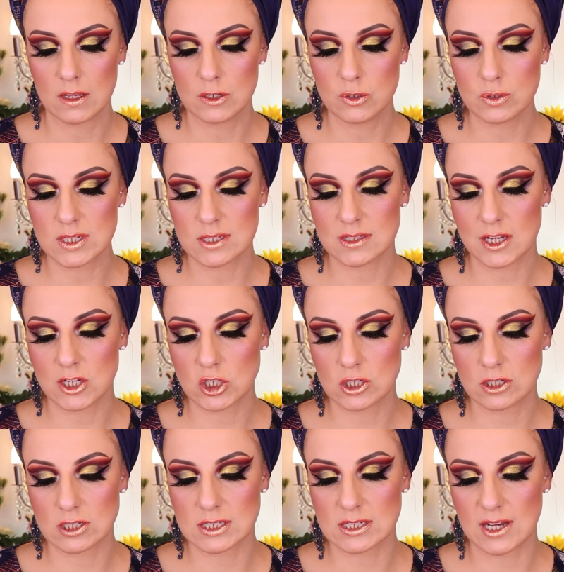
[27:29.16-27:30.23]
Nude
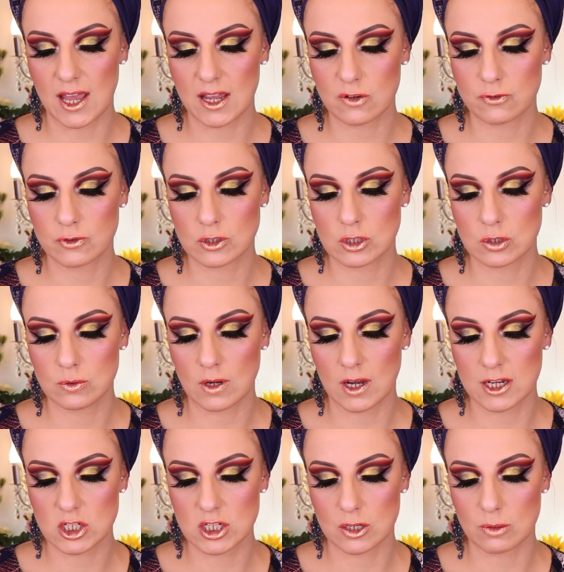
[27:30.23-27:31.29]
Sensation Snack for 2
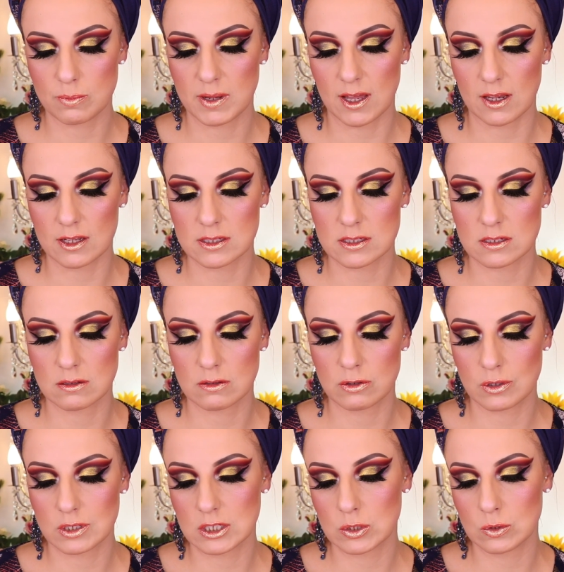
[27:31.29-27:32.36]
eyeshadow palettes,
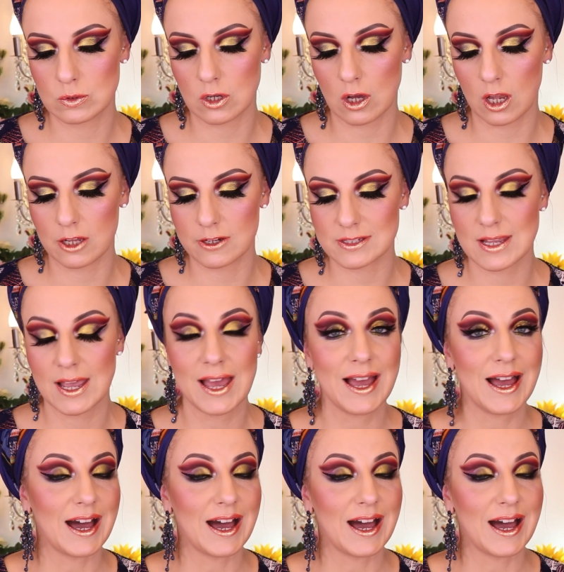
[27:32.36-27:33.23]
$32.